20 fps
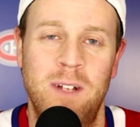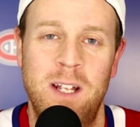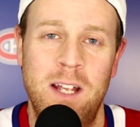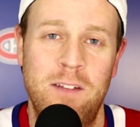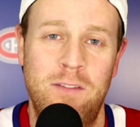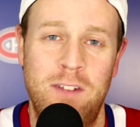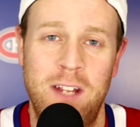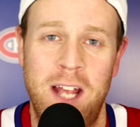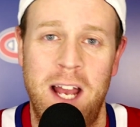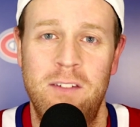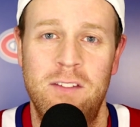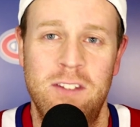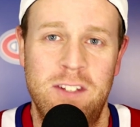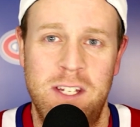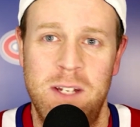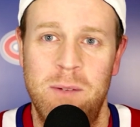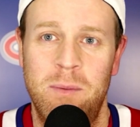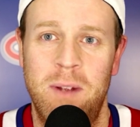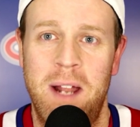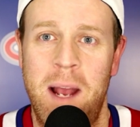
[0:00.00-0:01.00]
If you haven't
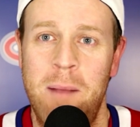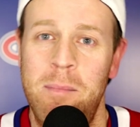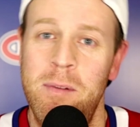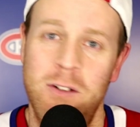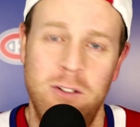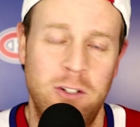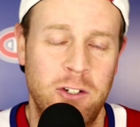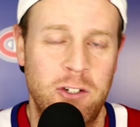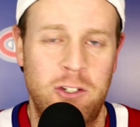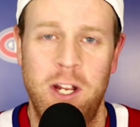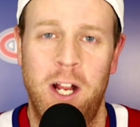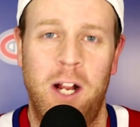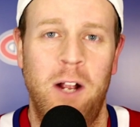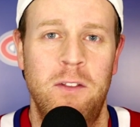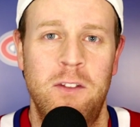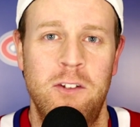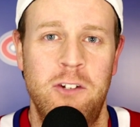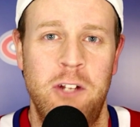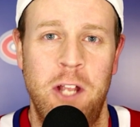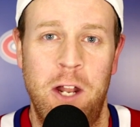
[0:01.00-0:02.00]
seen what happened, just check
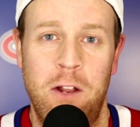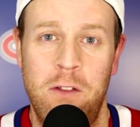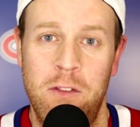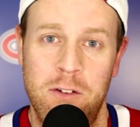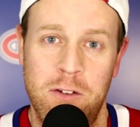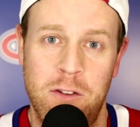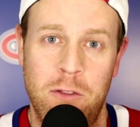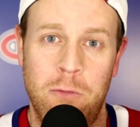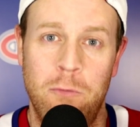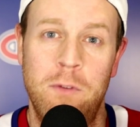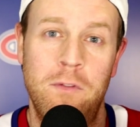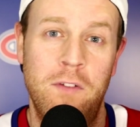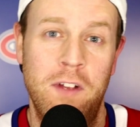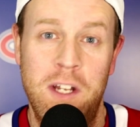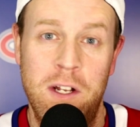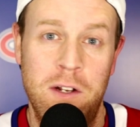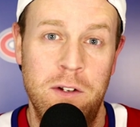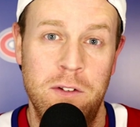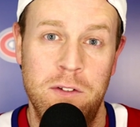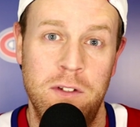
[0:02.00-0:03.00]
out the channel. There's 3
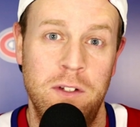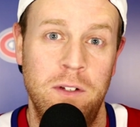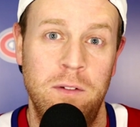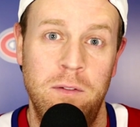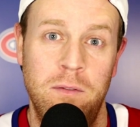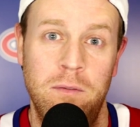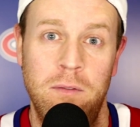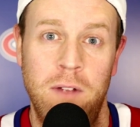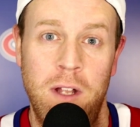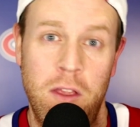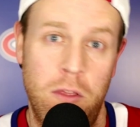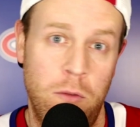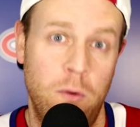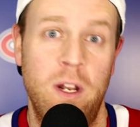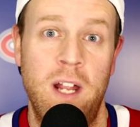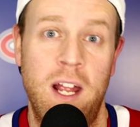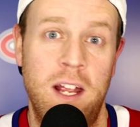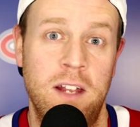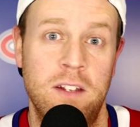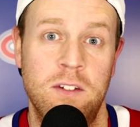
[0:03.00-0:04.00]
videos in
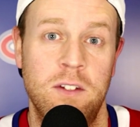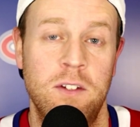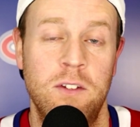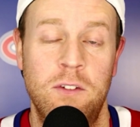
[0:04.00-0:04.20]
3 days.